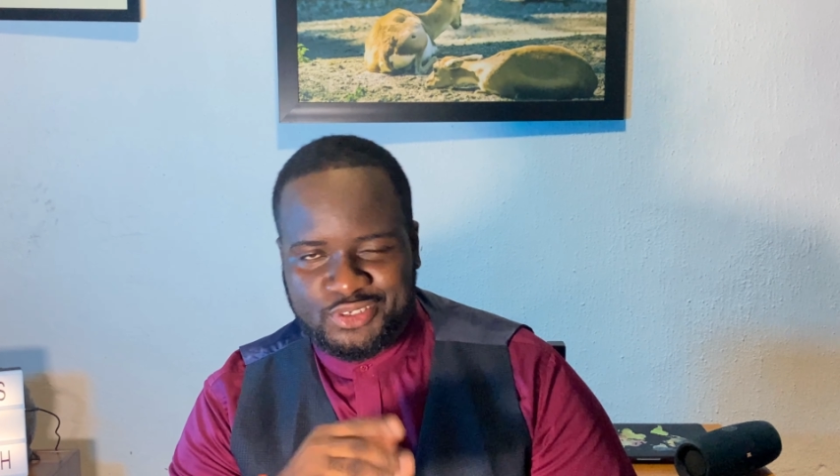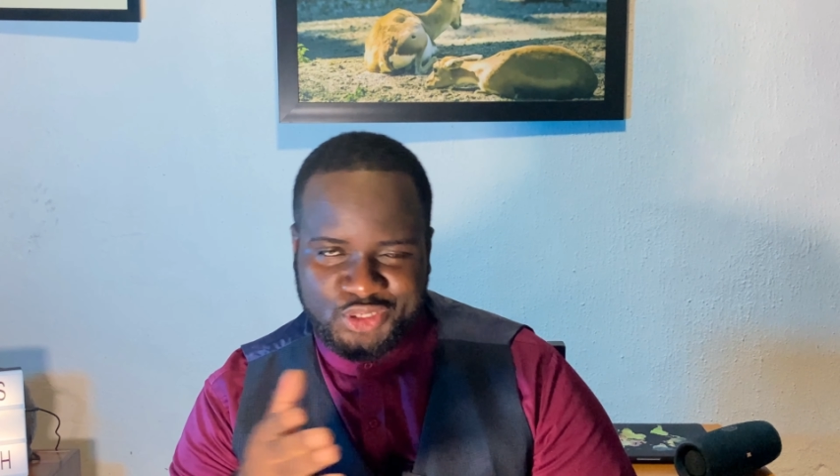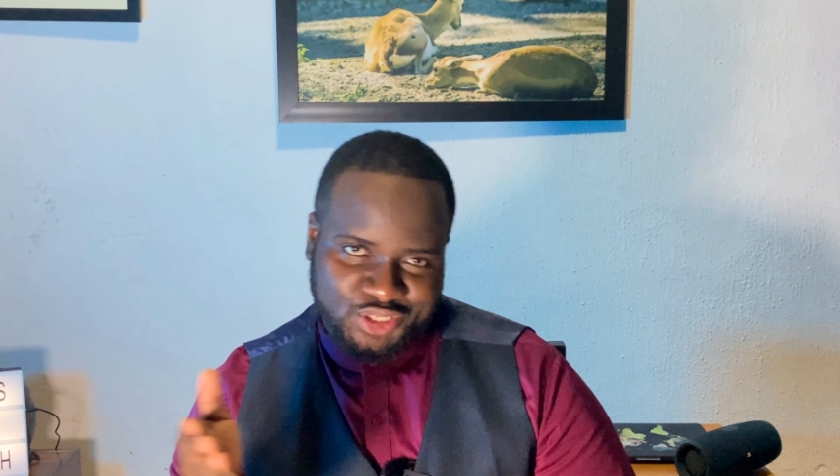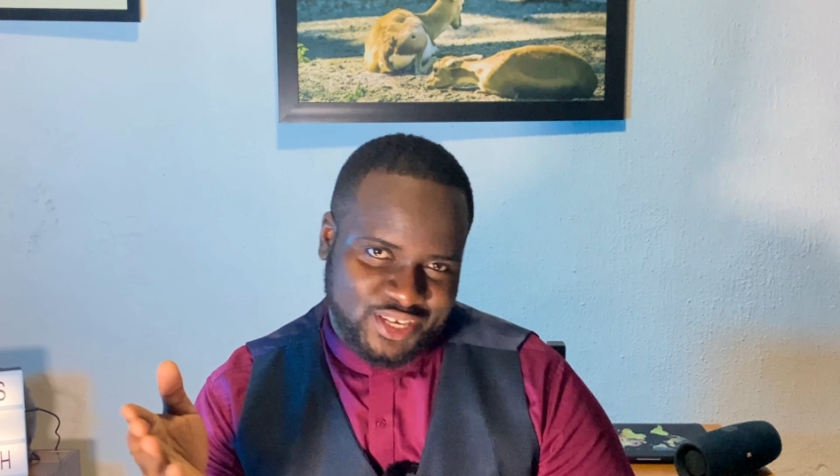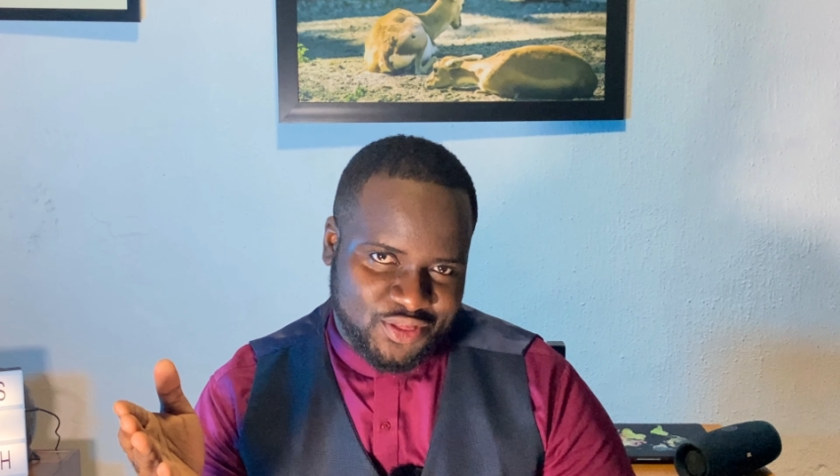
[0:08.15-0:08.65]

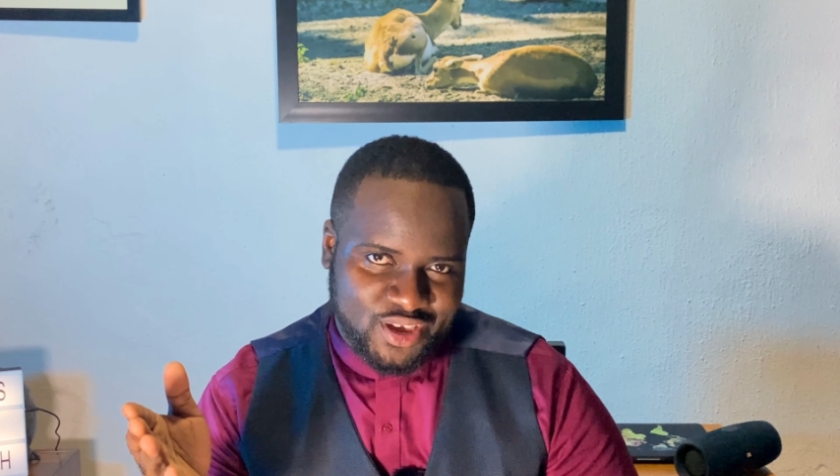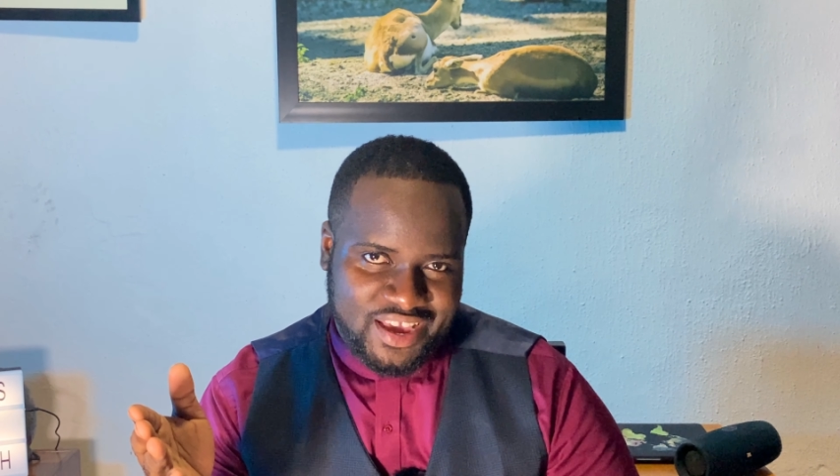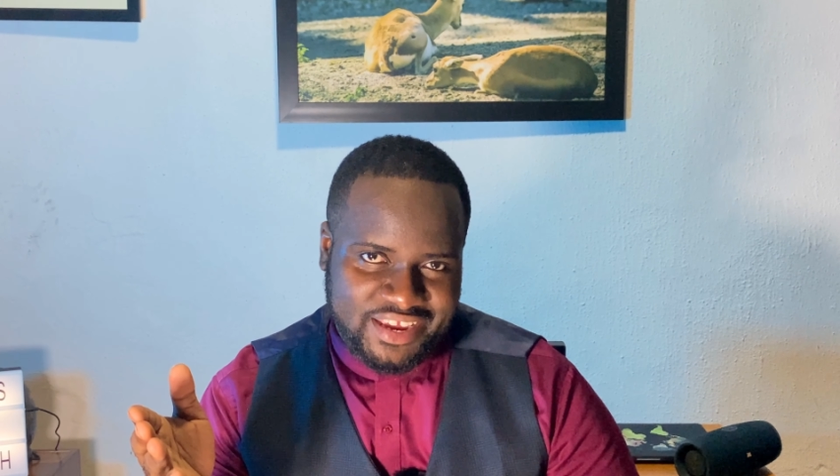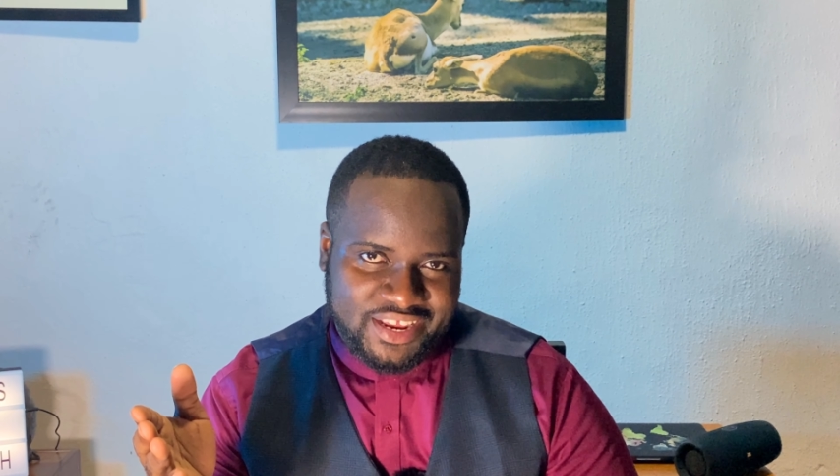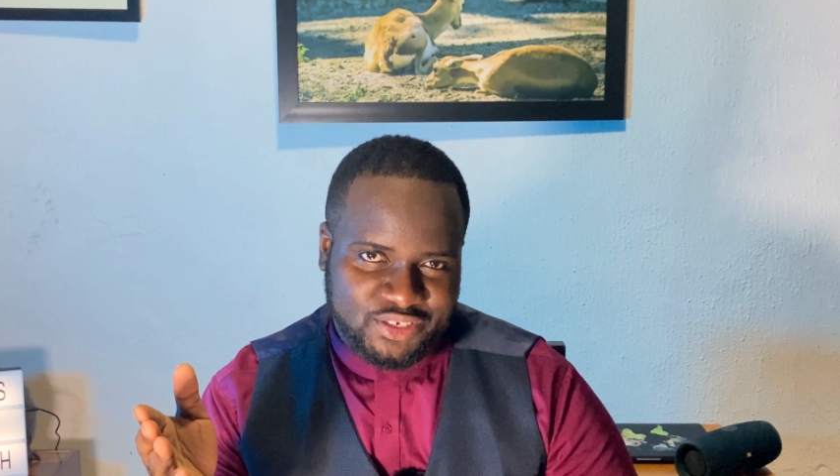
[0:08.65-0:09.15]
just like the
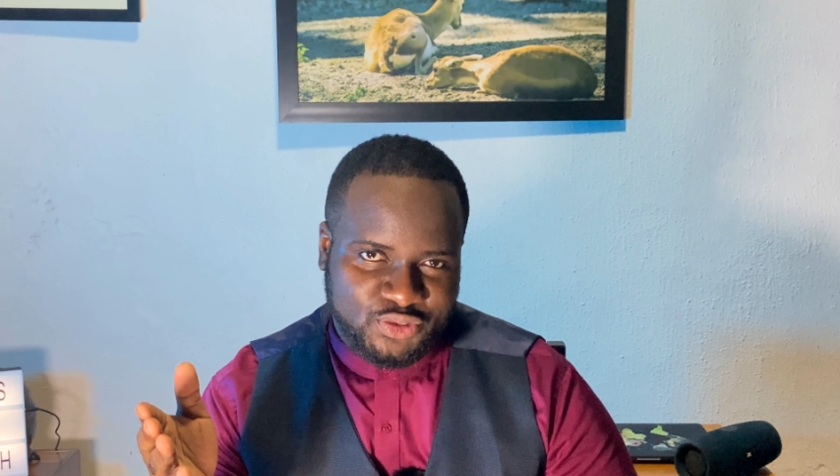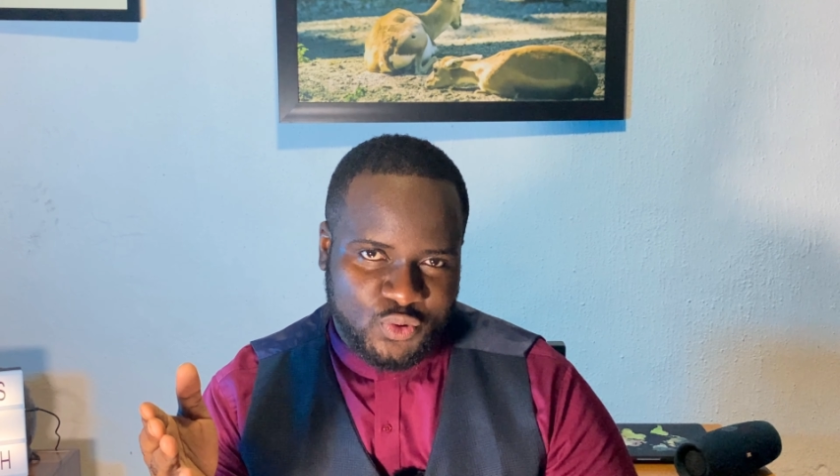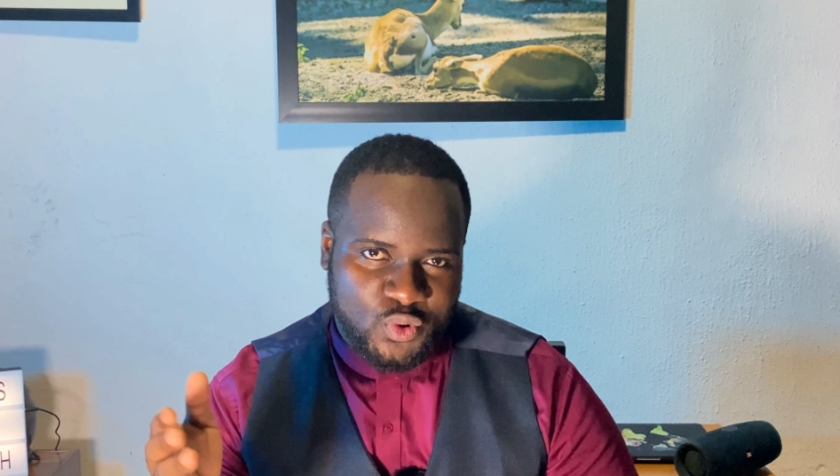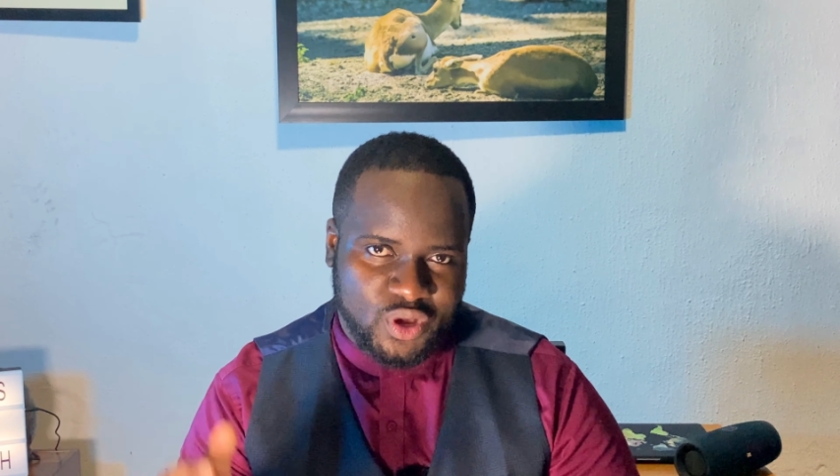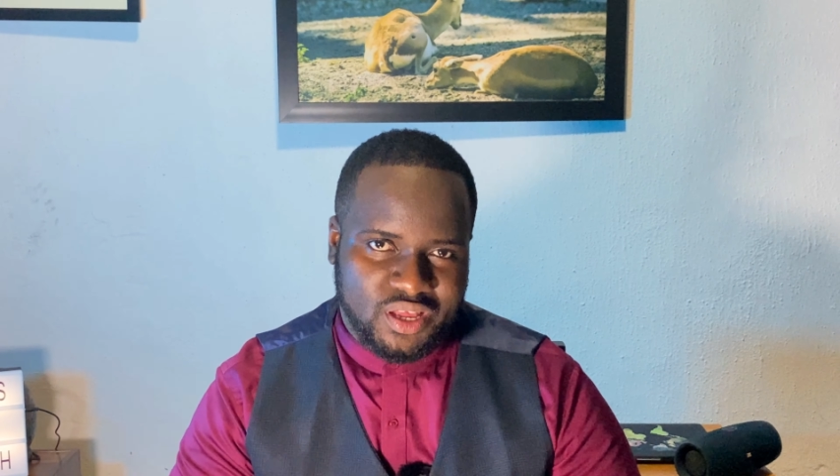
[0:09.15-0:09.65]
guy next door.